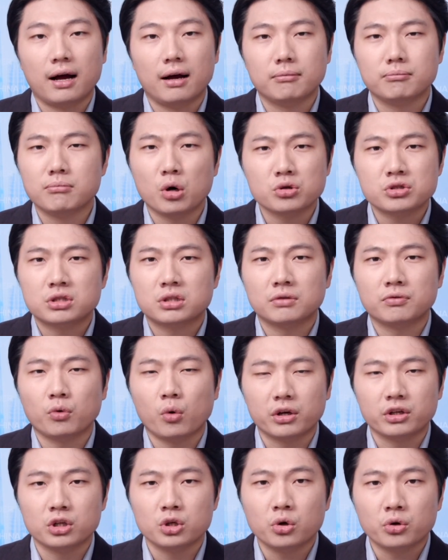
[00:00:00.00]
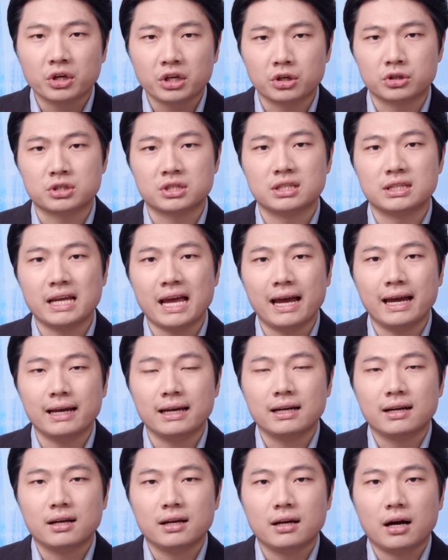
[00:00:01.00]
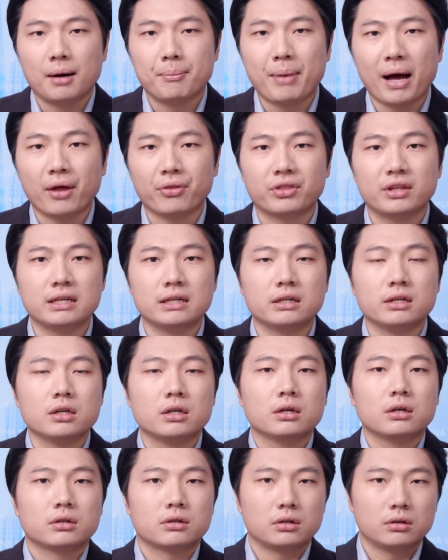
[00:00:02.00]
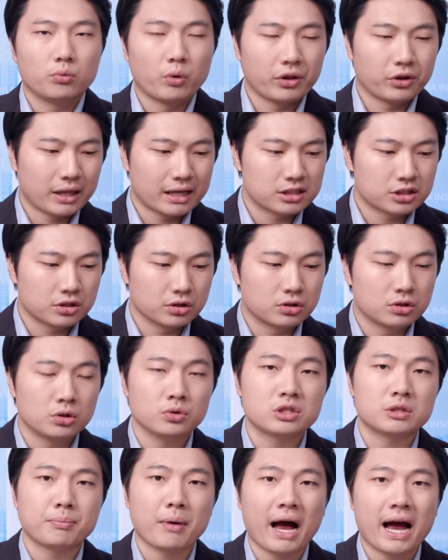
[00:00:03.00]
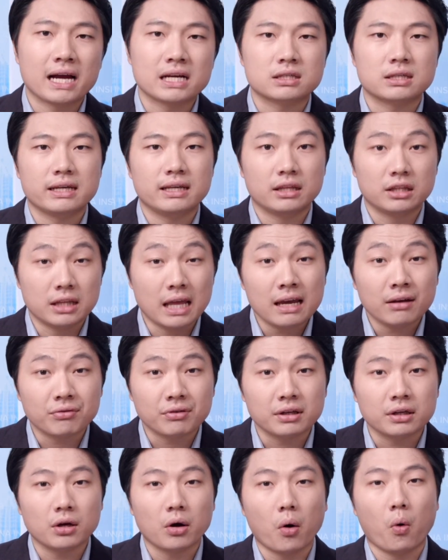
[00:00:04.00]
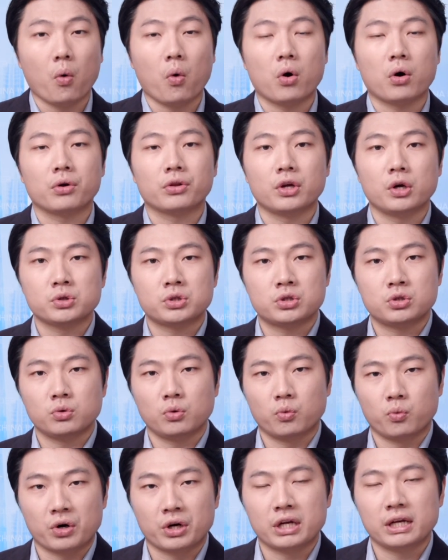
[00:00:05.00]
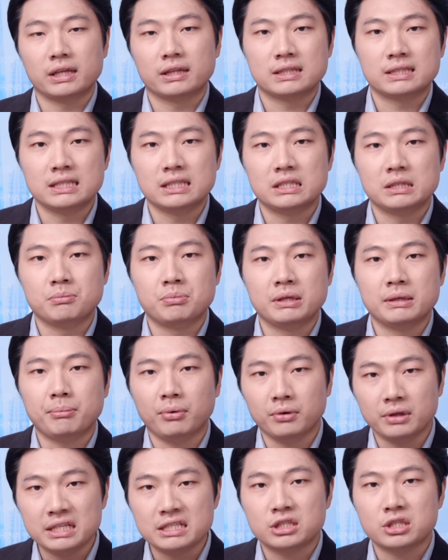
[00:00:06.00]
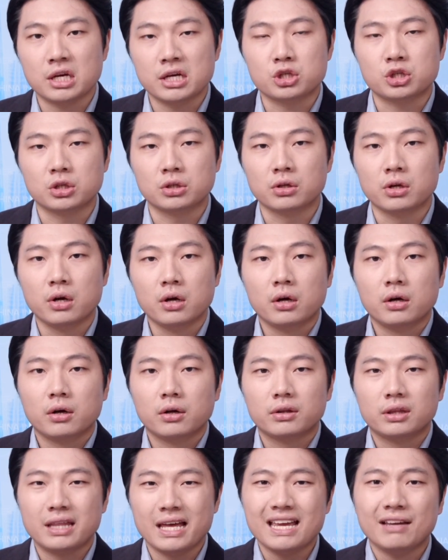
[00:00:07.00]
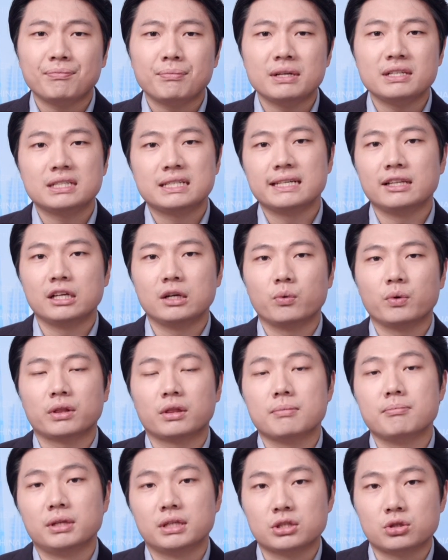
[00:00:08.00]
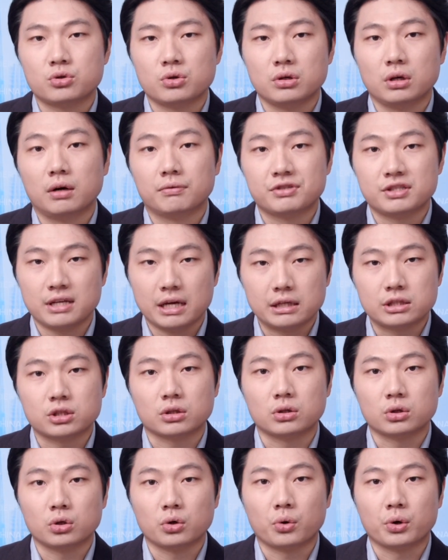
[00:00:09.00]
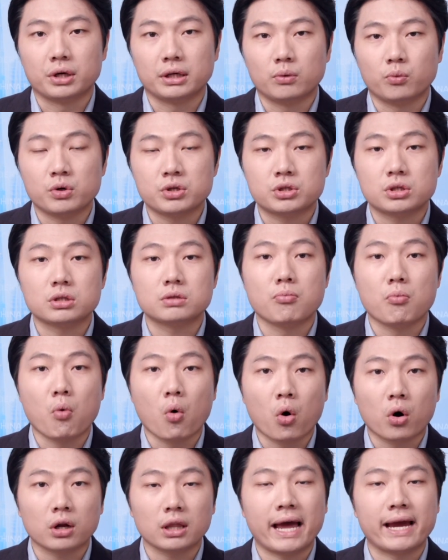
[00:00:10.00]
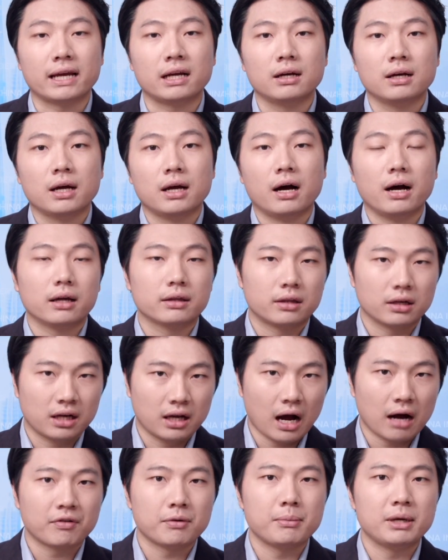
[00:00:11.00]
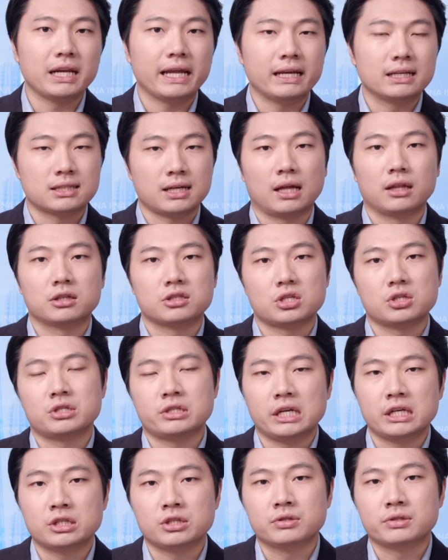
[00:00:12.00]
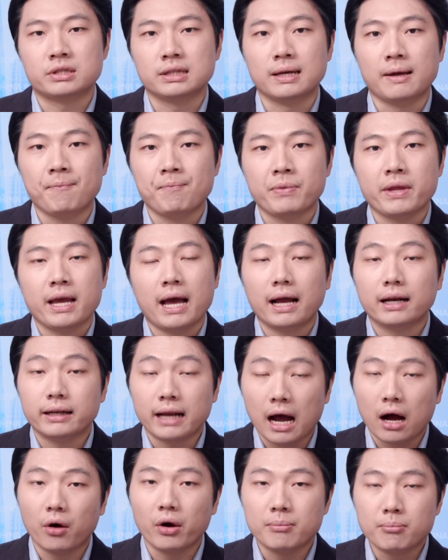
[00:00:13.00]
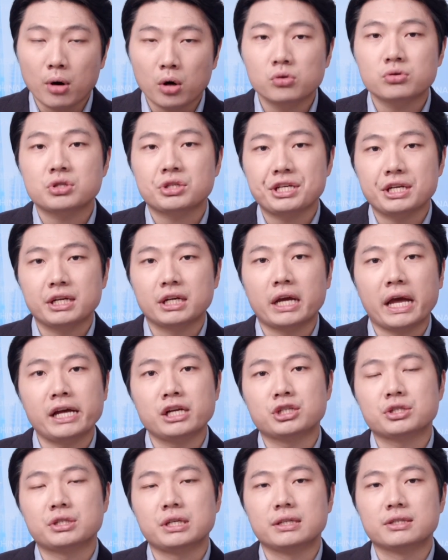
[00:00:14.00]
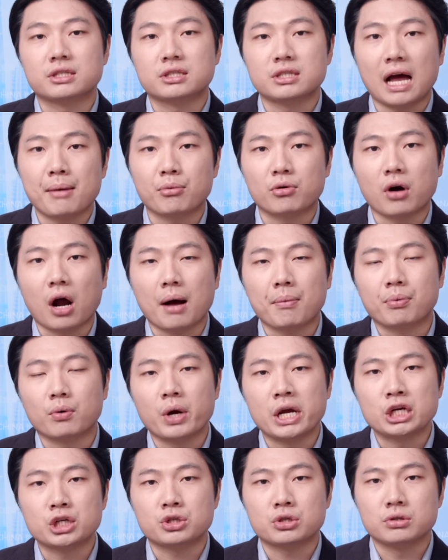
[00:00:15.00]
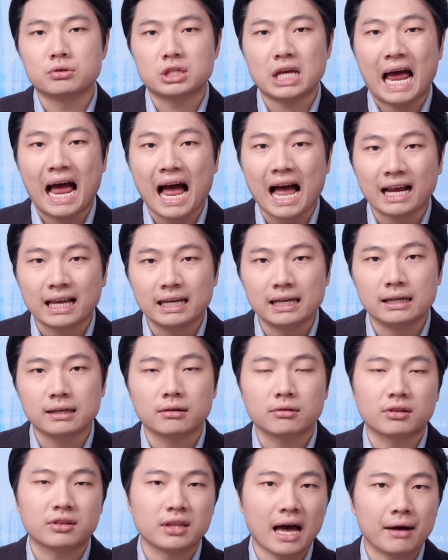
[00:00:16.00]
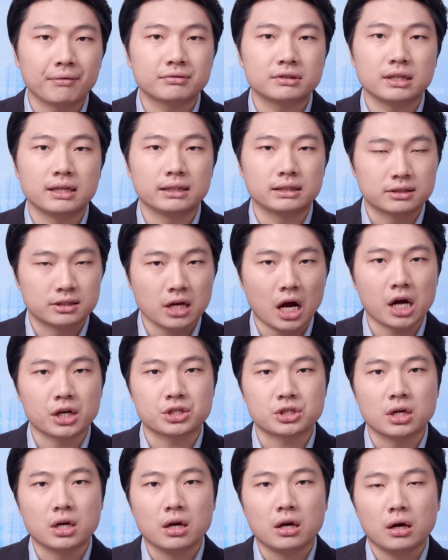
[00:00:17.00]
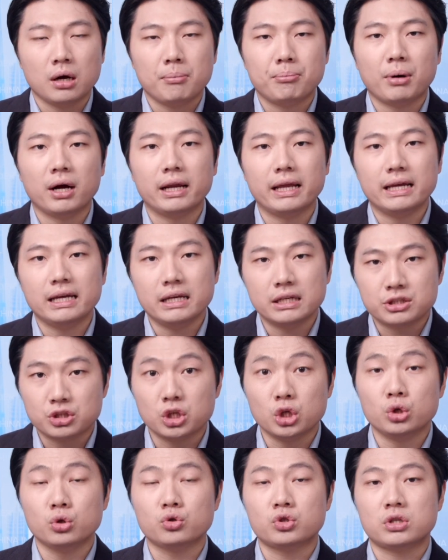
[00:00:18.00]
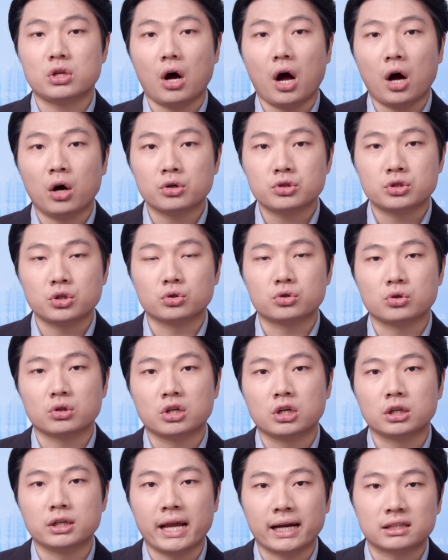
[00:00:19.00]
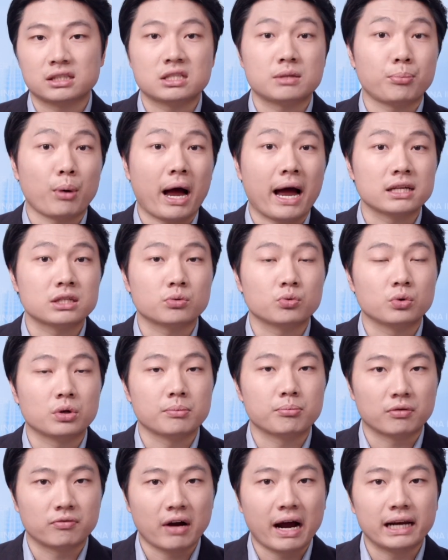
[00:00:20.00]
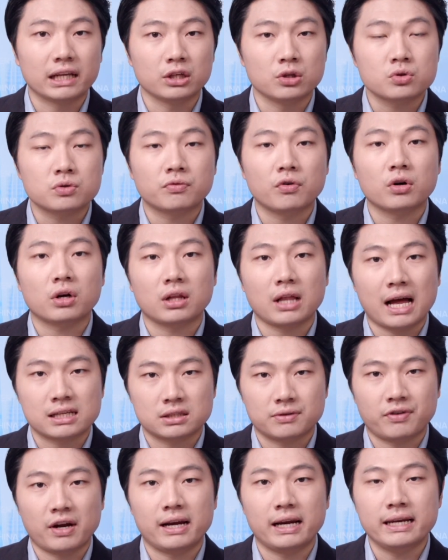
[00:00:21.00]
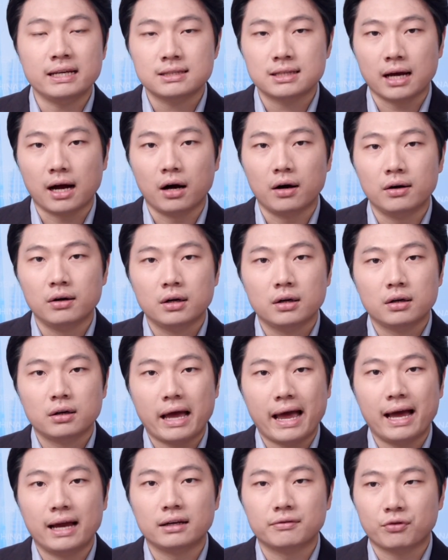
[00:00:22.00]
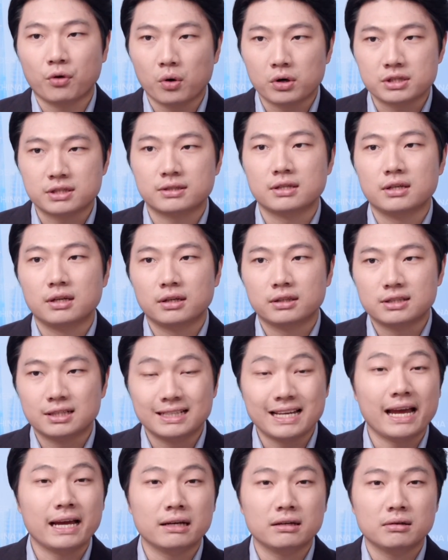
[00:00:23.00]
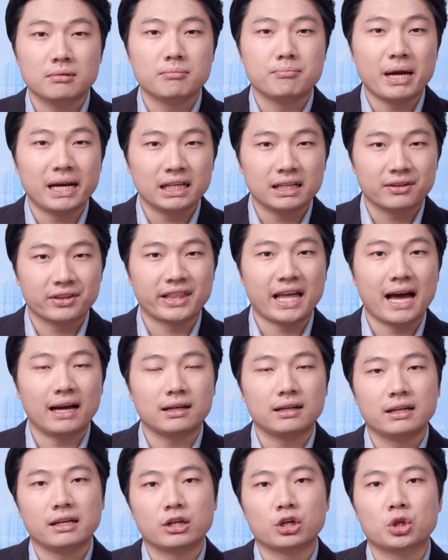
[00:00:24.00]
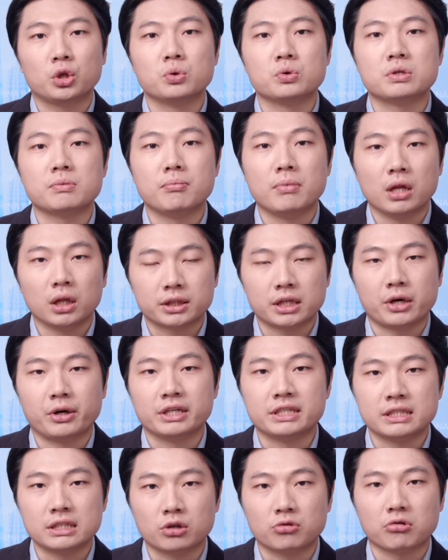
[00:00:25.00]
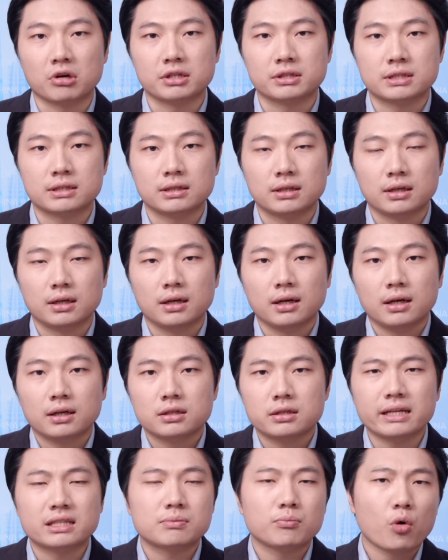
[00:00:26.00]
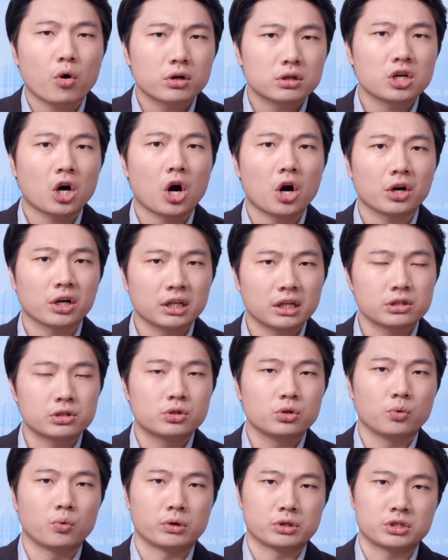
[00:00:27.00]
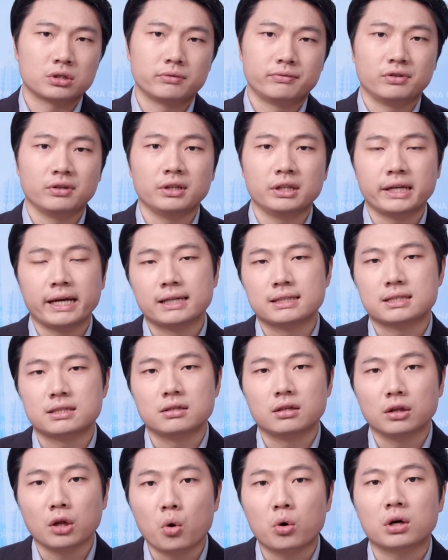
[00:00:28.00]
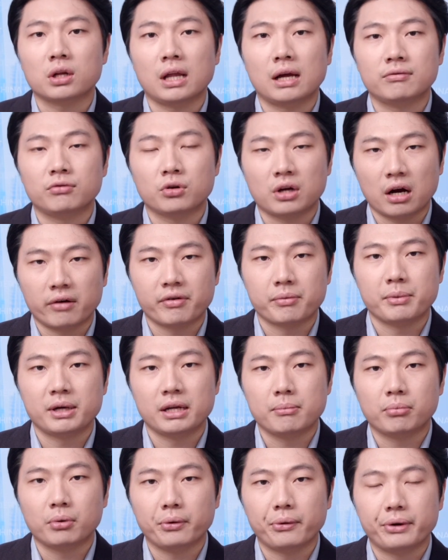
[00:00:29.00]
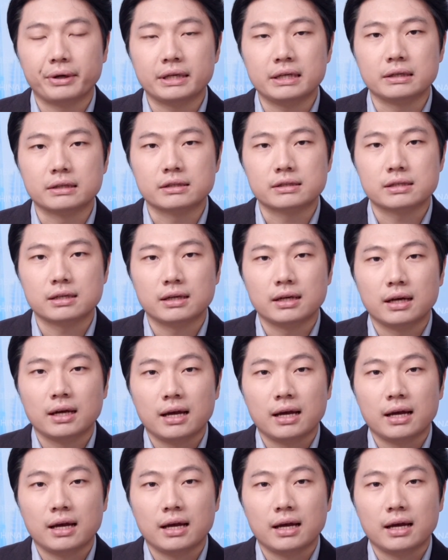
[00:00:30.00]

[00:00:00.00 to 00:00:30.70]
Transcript: Most of what you hear today about the, whether that's the two spies in the Navy or those working in the CCP police station, they've been dealing with the Ministry of State Security, which is more like the government intelligence agency. And now it mostly engages in cyber operations, hacking, theft, and such, but is used also to connect spies who can provide useful classified intel. And of course, today, many of that includes military secrets. So it's more targeted towards civilians and lower level government employees.